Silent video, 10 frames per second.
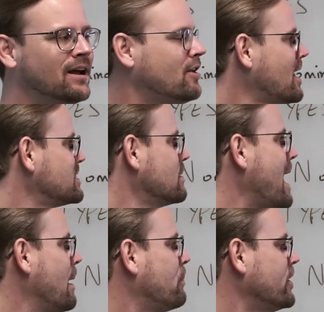not some
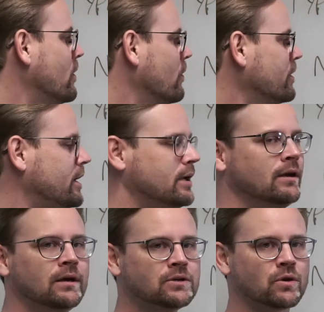a
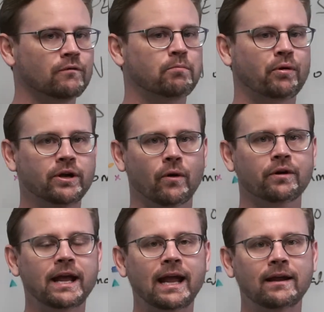priori, sort of
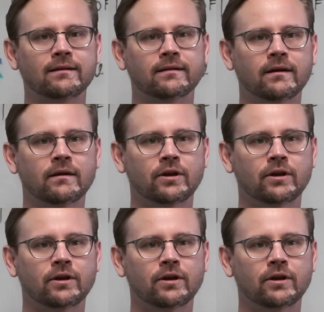preordained,